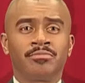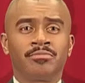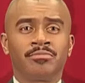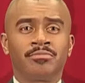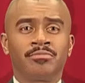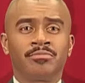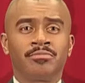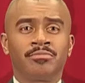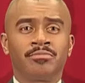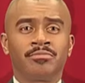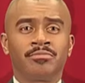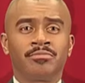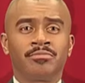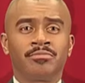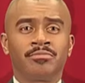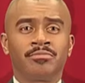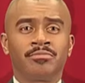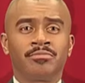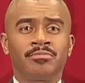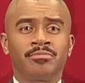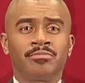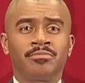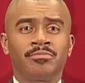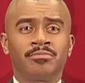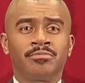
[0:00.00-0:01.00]

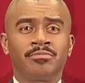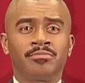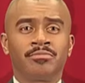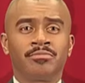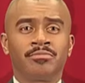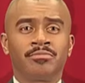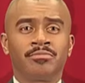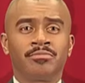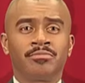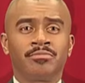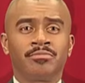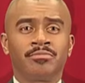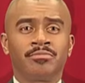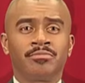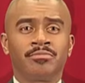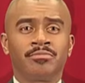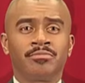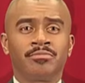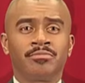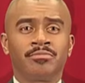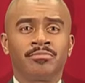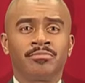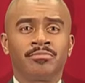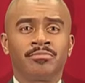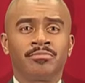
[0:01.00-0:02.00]

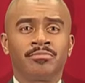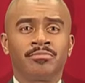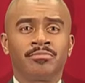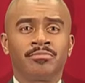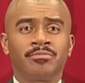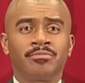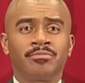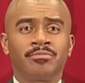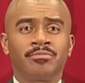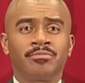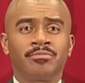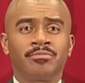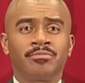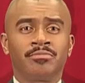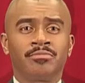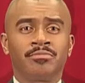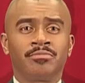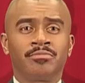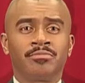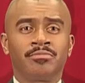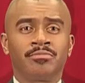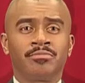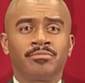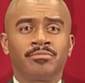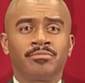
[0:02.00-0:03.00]

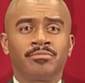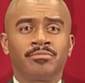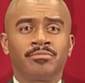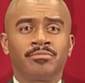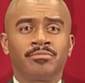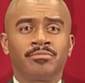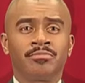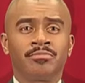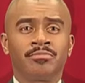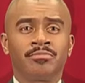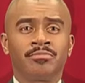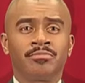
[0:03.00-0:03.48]
The face doesn't move, so there is nothing to read.